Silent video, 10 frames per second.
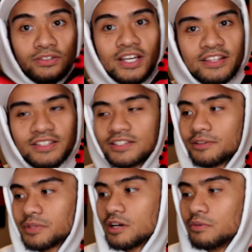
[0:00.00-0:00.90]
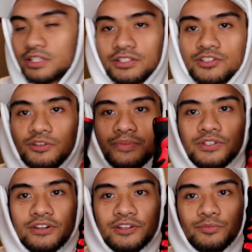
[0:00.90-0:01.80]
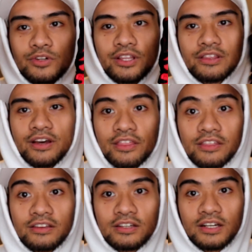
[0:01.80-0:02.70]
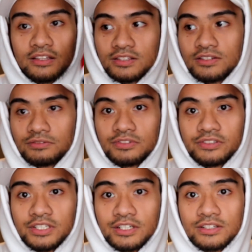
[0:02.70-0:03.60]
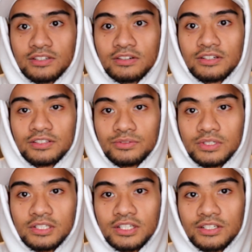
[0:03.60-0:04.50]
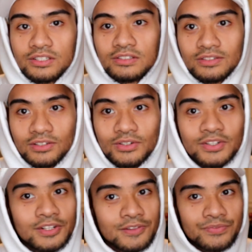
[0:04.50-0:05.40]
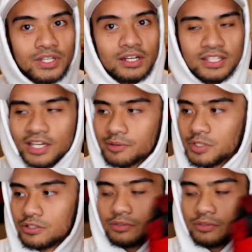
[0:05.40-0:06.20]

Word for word: so yeah, this is something I wanted to jumpstart him with. I think uh, this is a really nice start to a collection. So, uh, yeah, I mean,